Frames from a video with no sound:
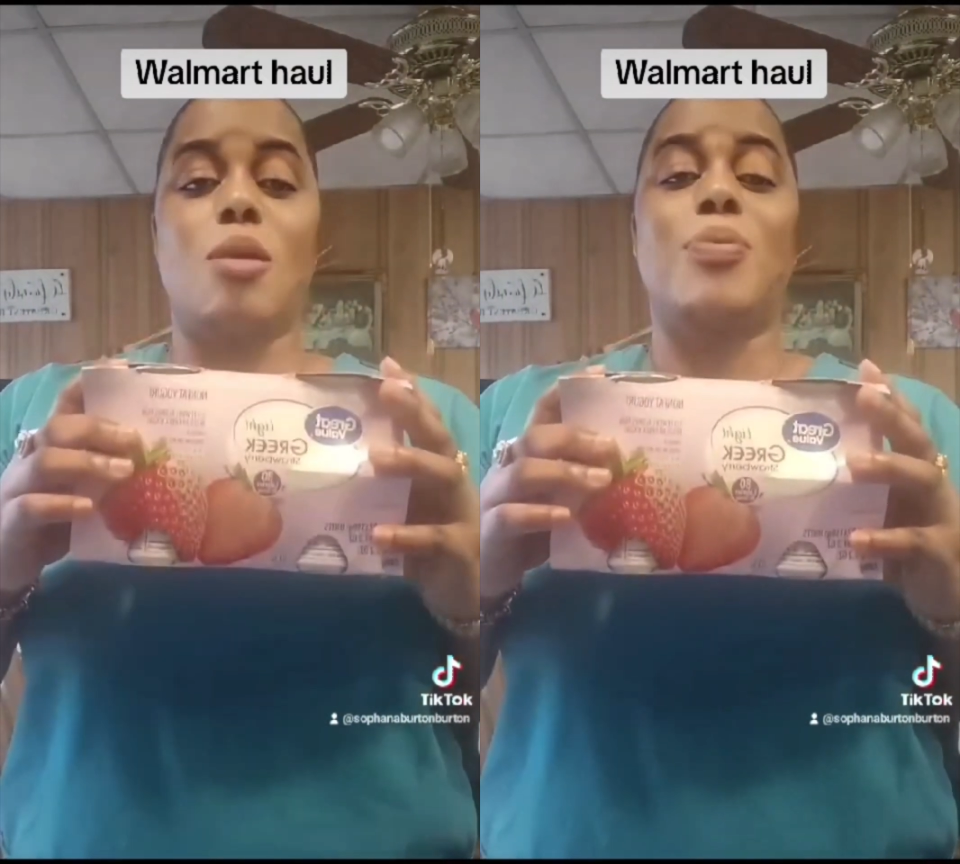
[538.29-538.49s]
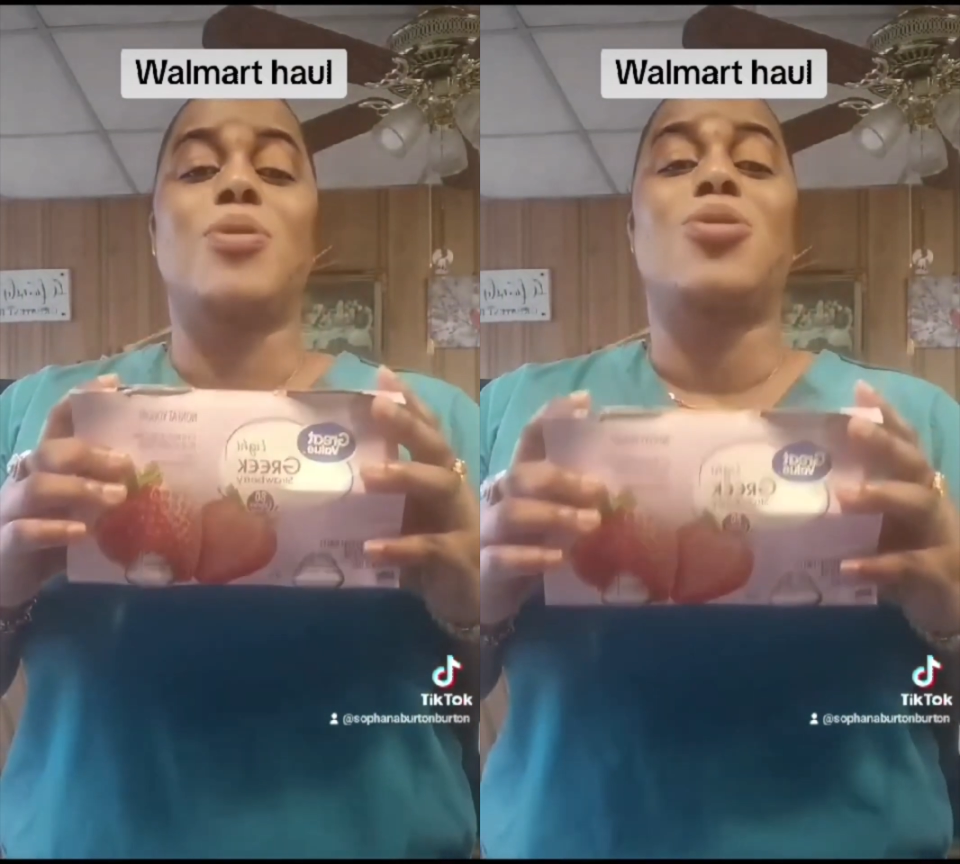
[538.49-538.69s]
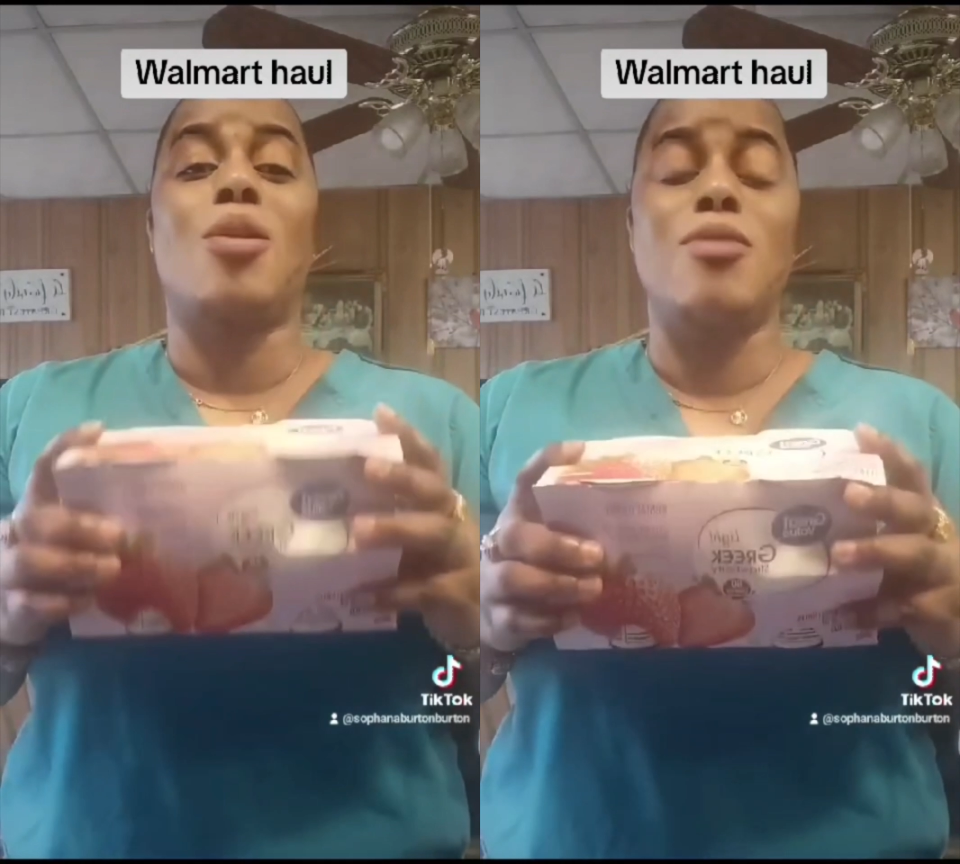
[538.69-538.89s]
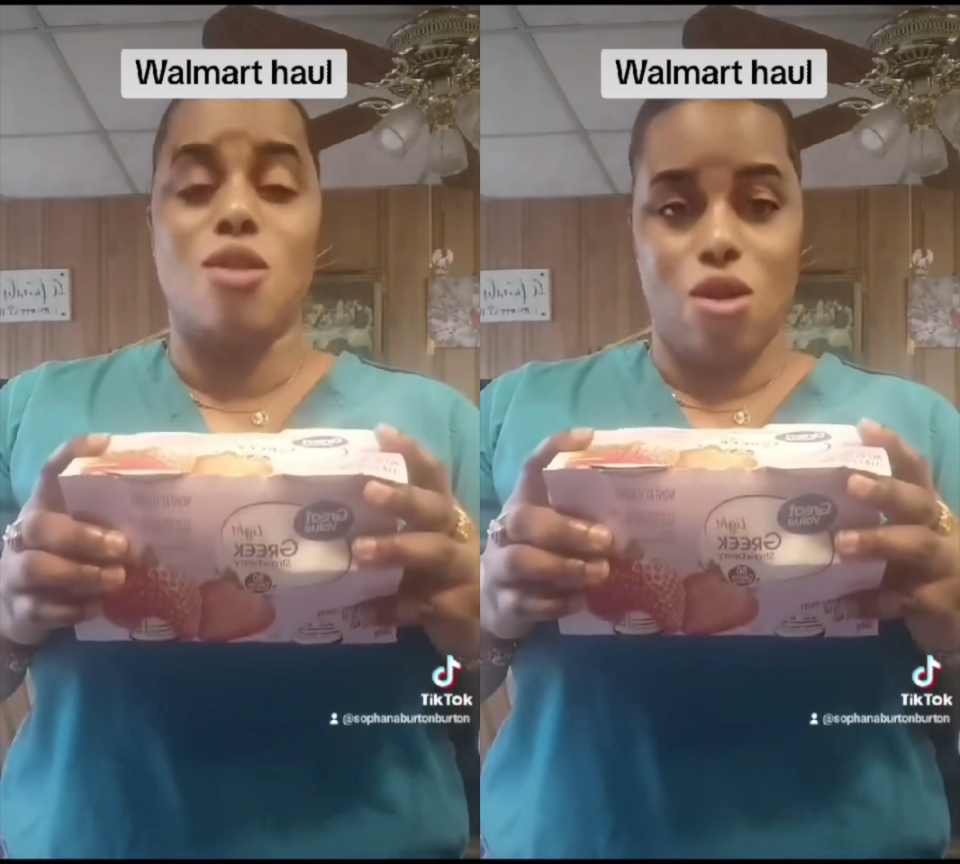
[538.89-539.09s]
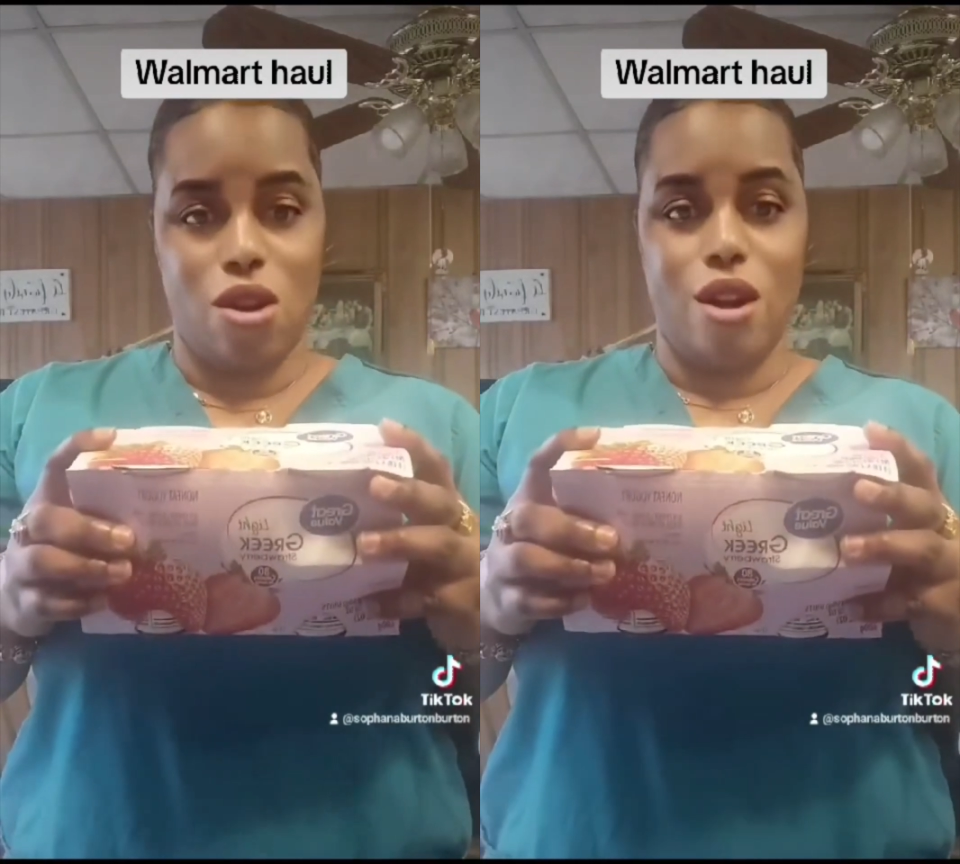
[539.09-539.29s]
up on some
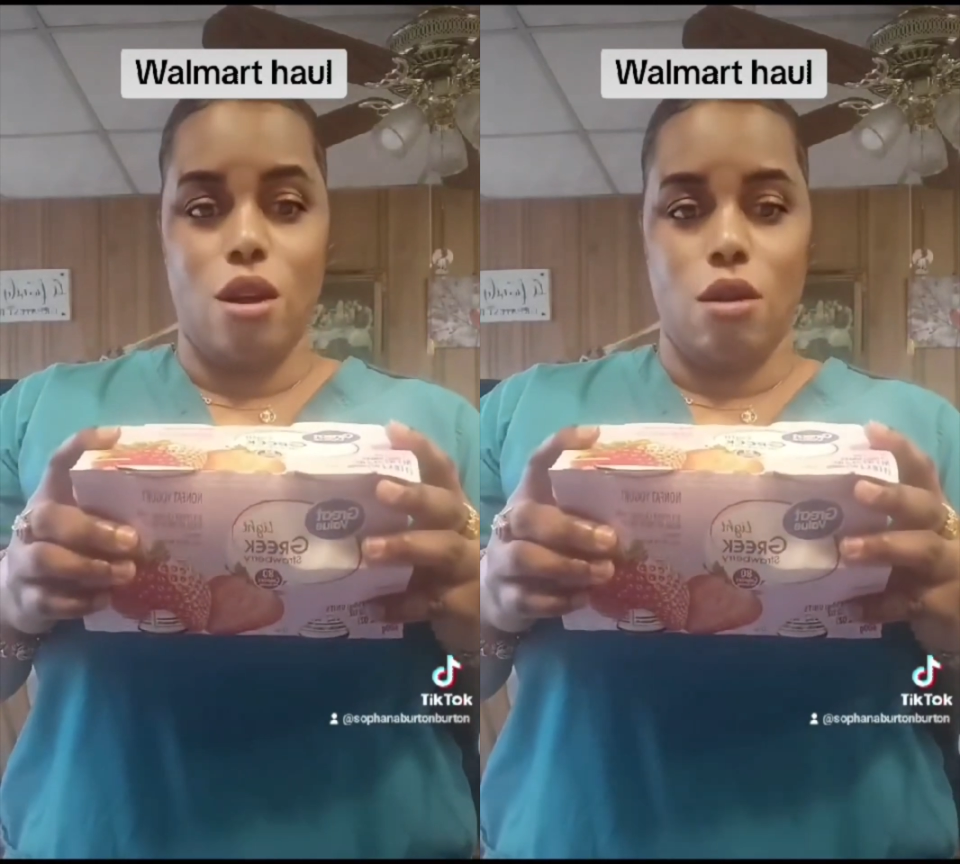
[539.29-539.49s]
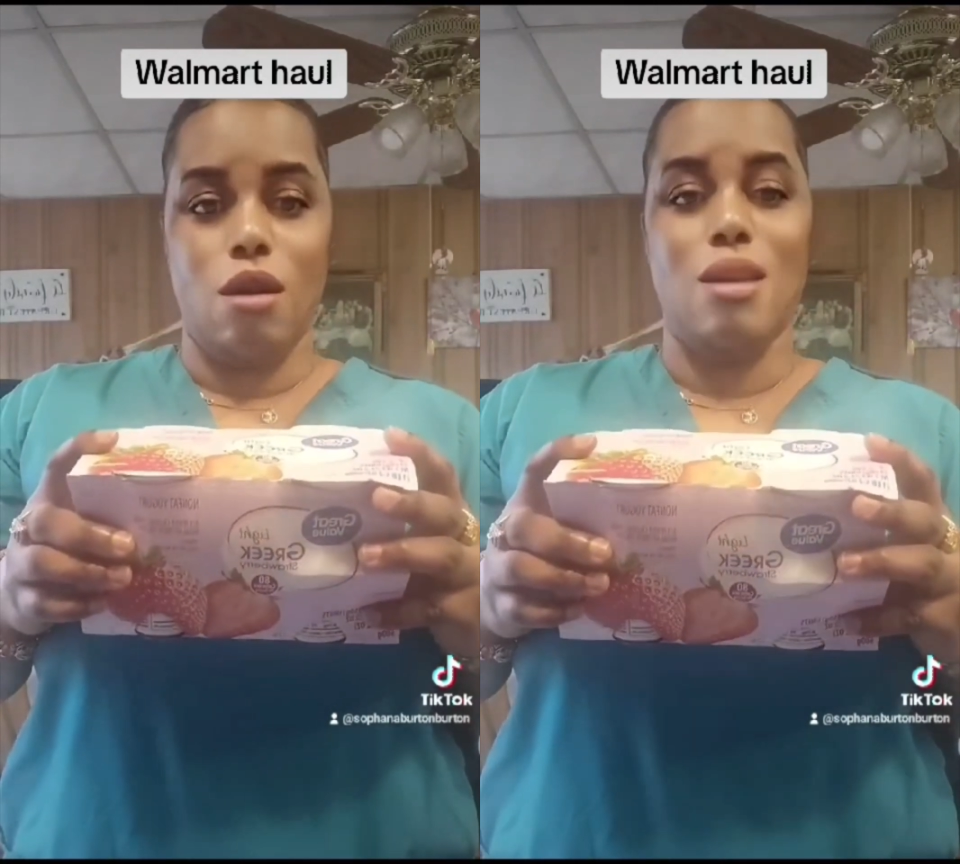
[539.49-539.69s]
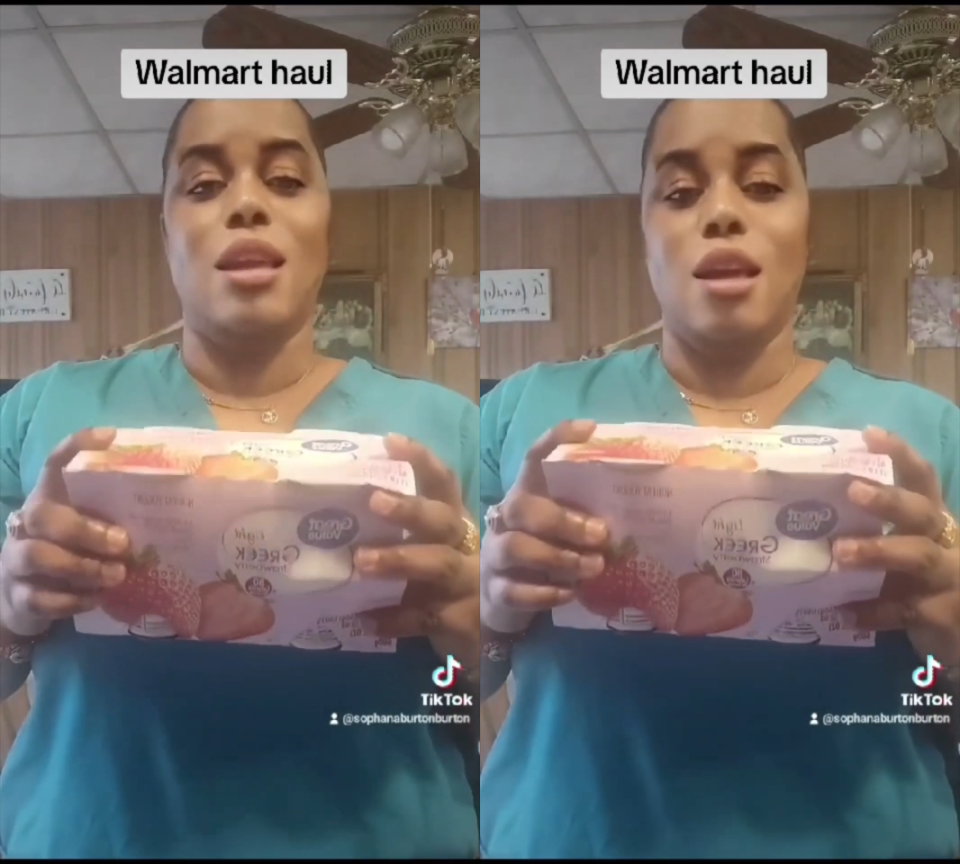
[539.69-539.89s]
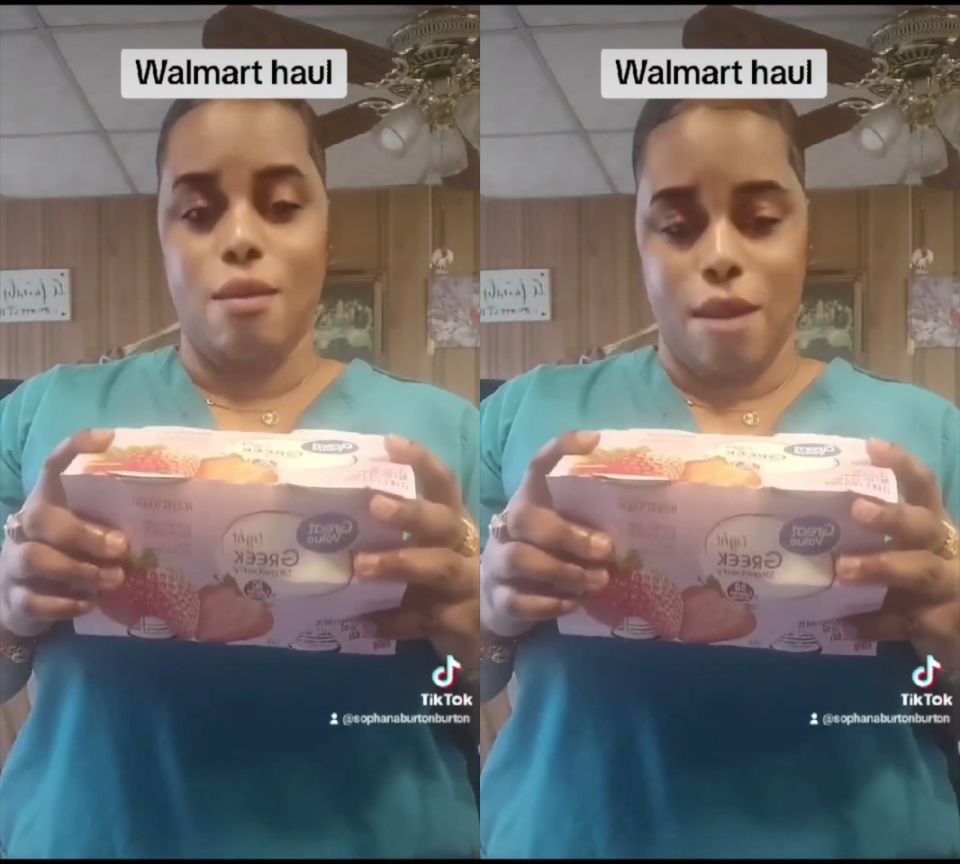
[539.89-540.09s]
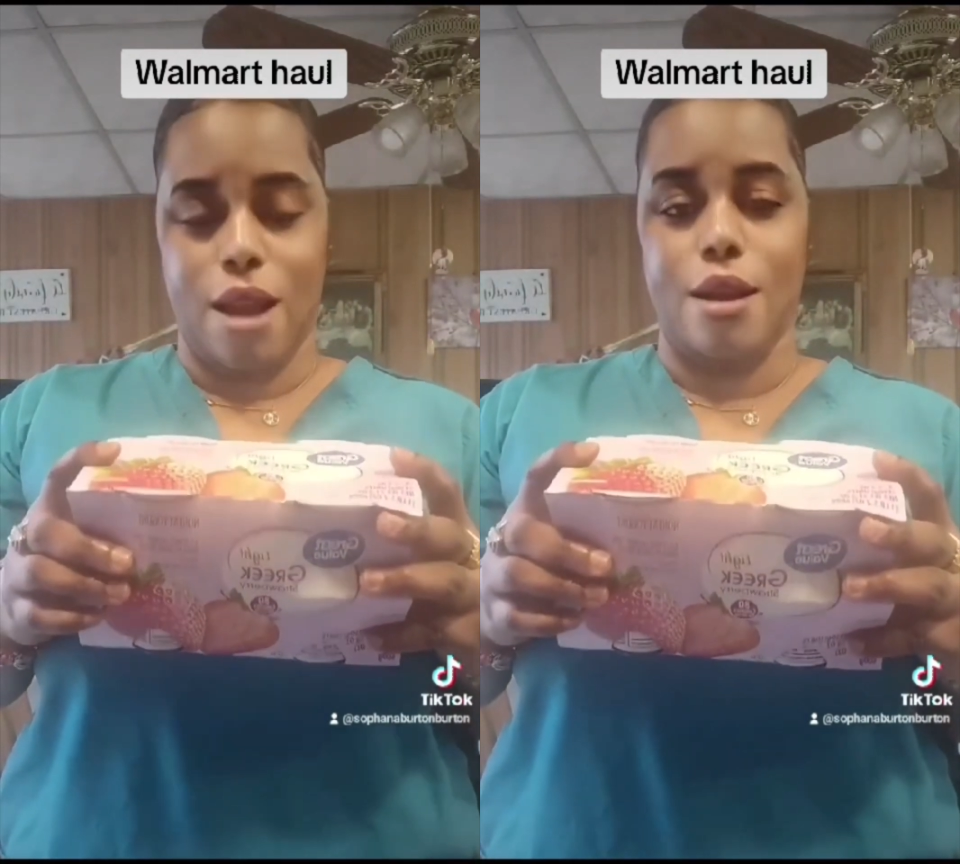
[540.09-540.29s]
yogurt now. Yeah,
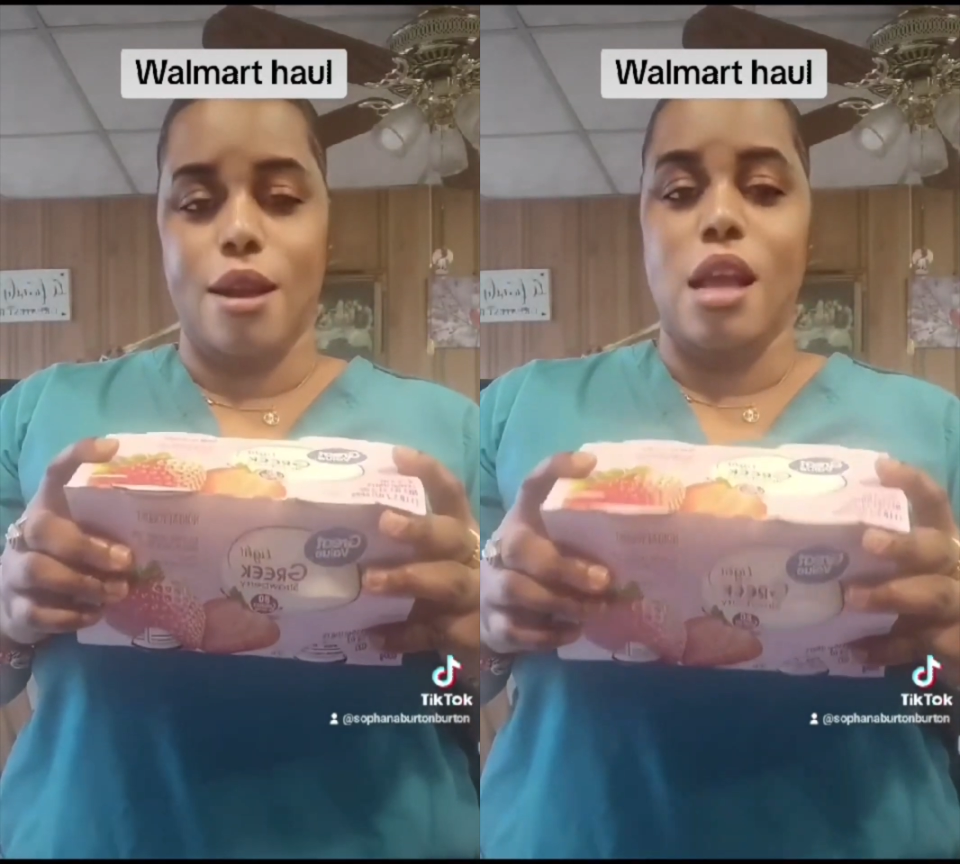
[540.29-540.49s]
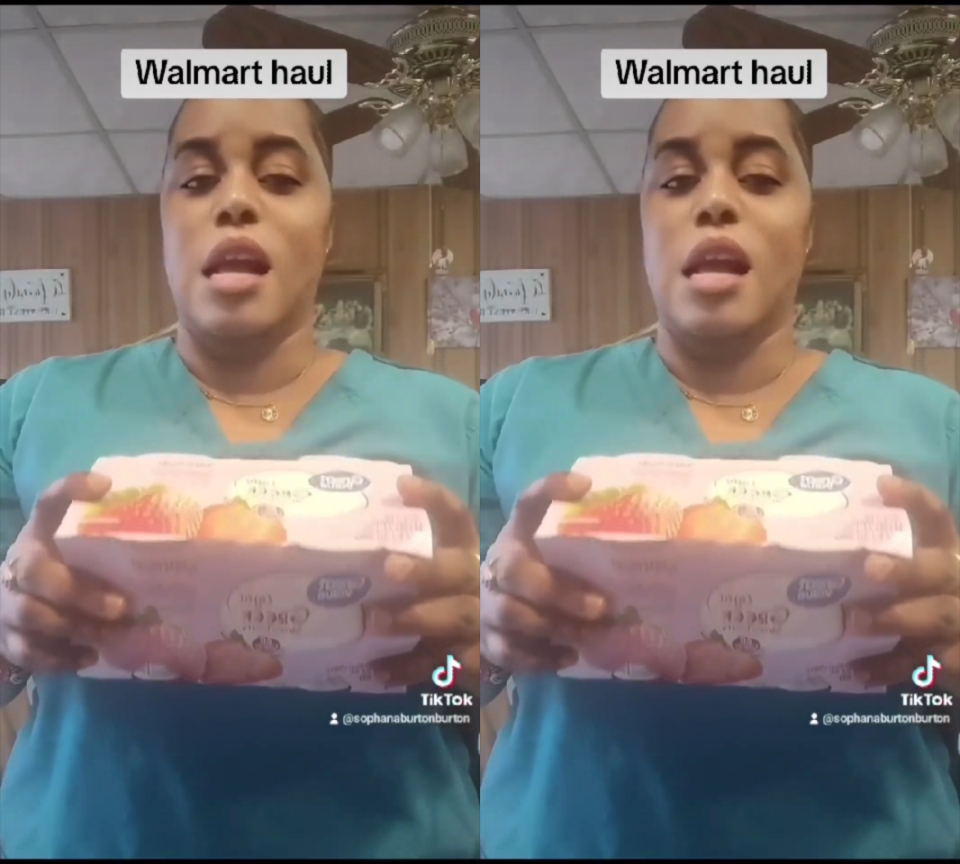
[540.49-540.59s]
man.